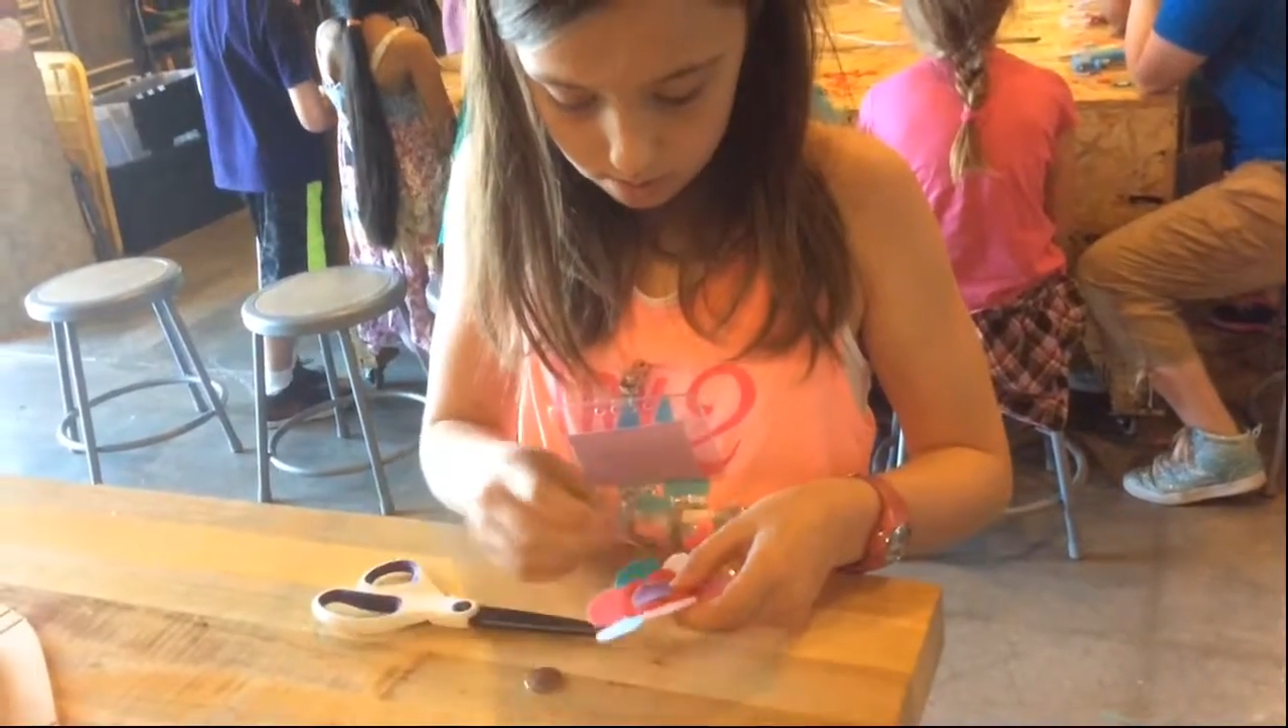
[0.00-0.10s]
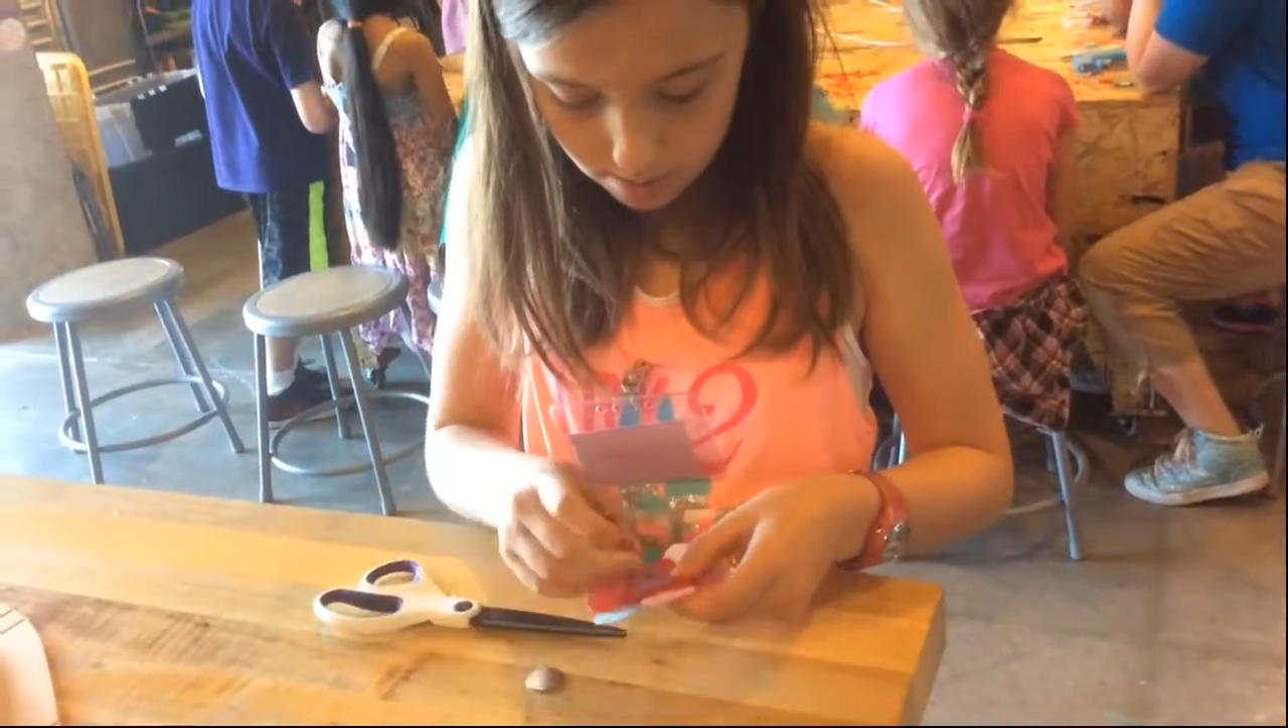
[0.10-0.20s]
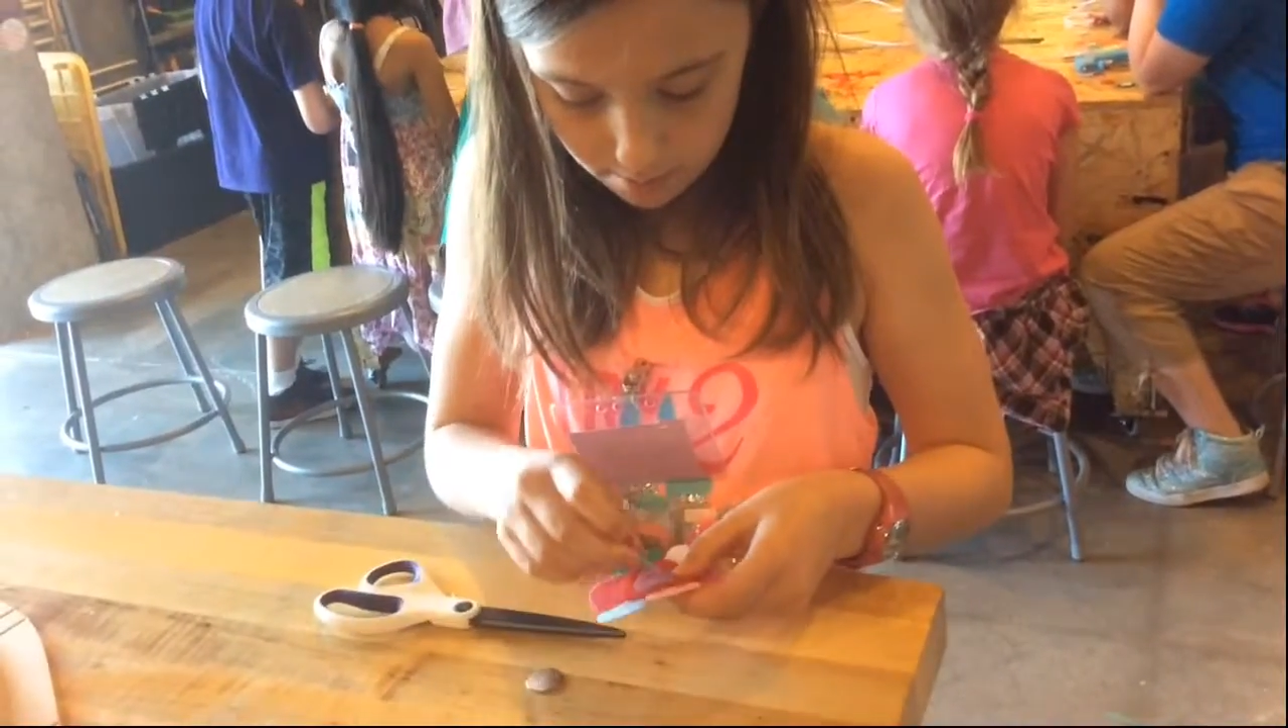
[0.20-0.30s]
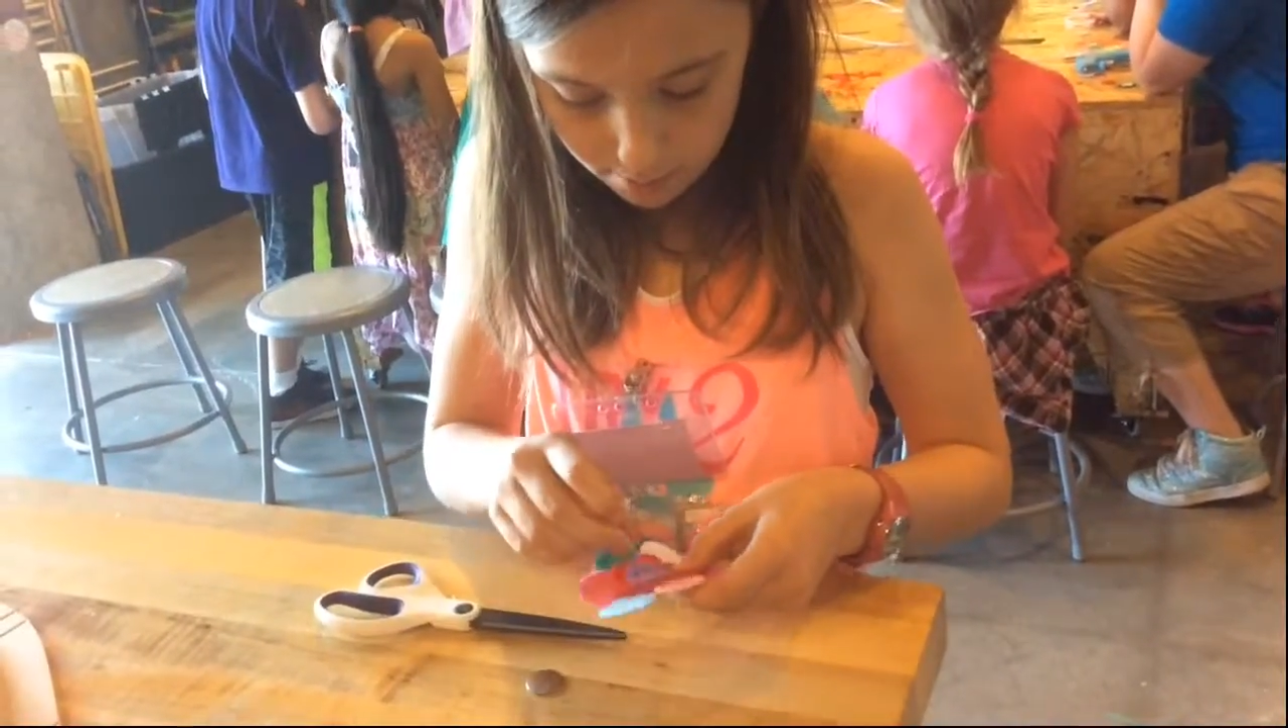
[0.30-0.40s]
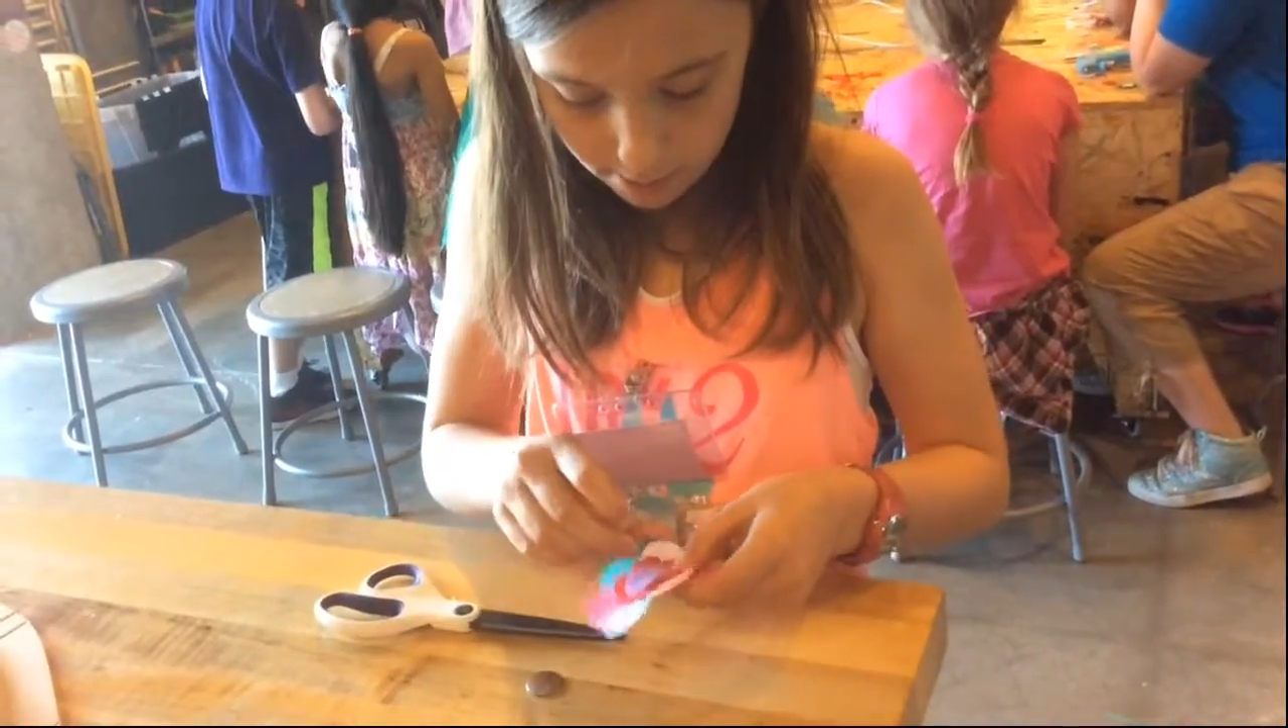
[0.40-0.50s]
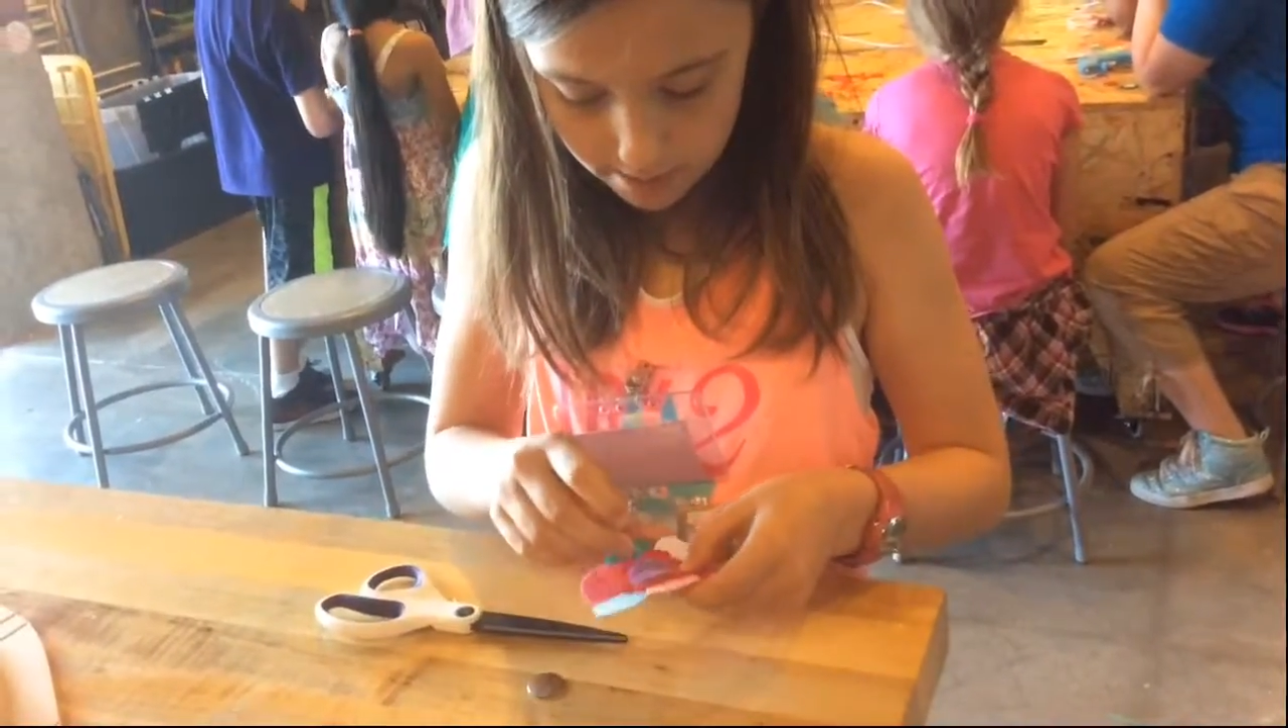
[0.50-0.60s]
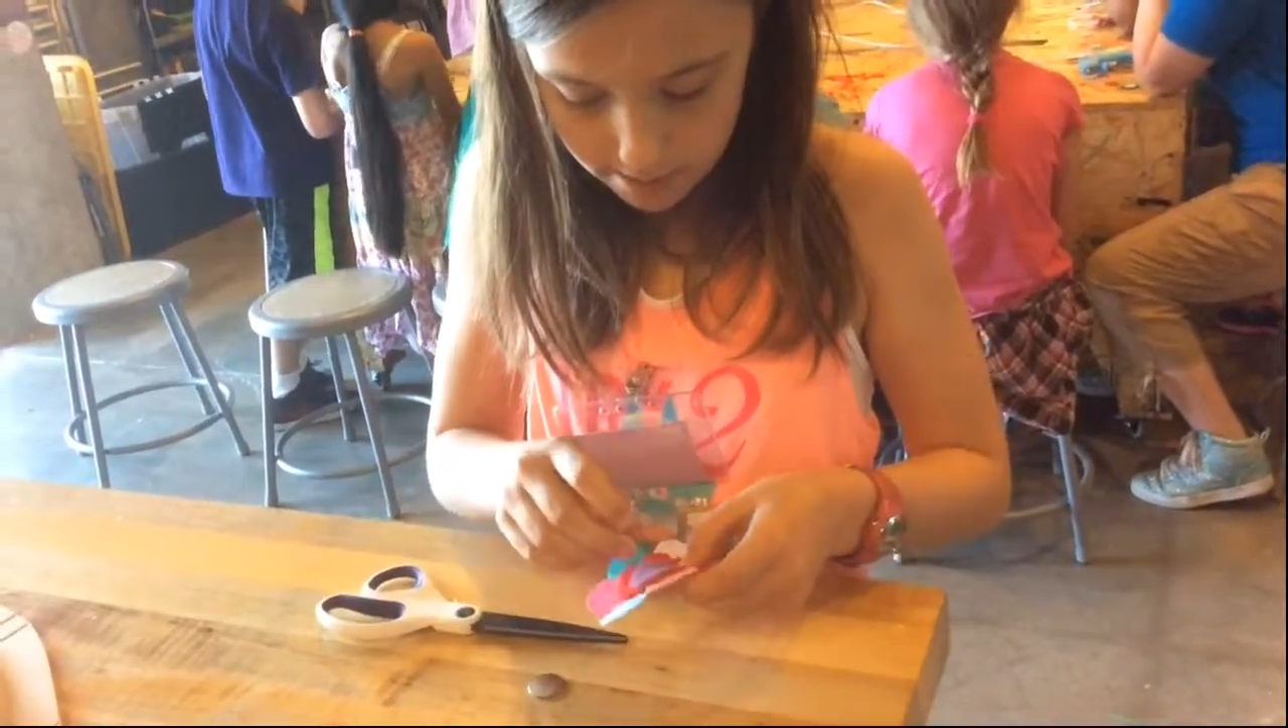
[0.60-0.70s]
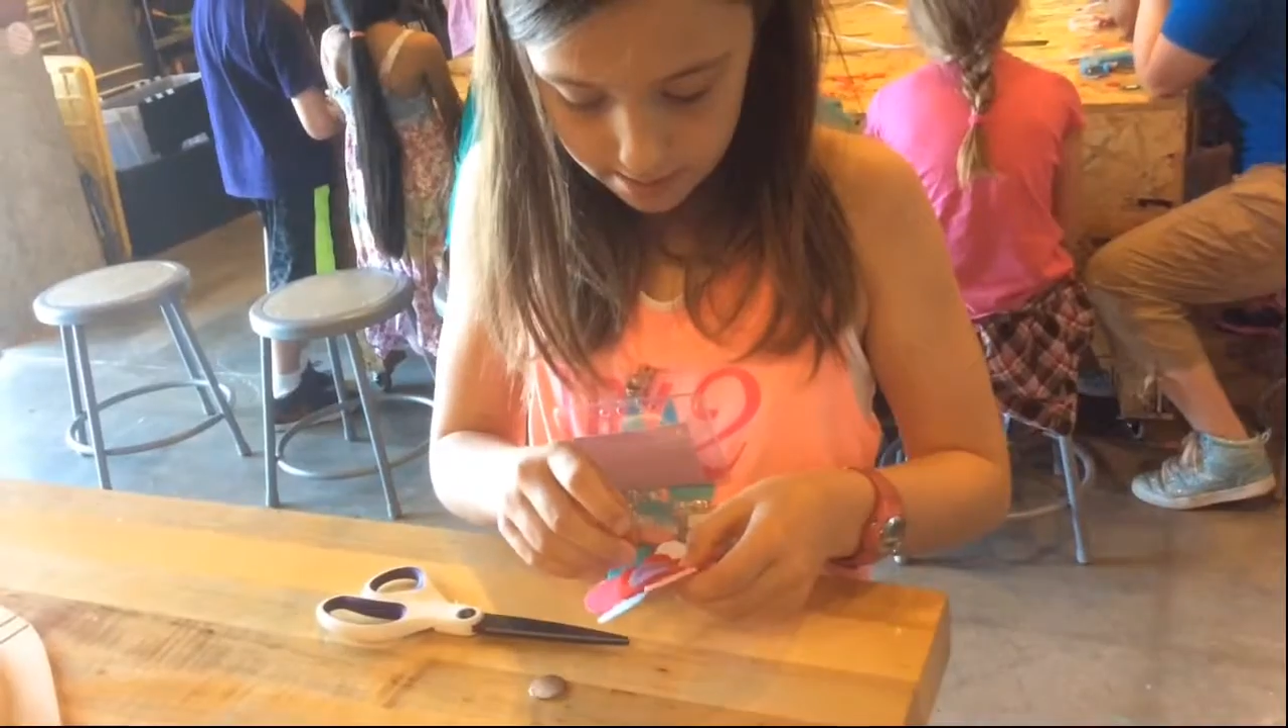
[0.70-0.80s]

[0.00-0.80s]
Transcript: and put it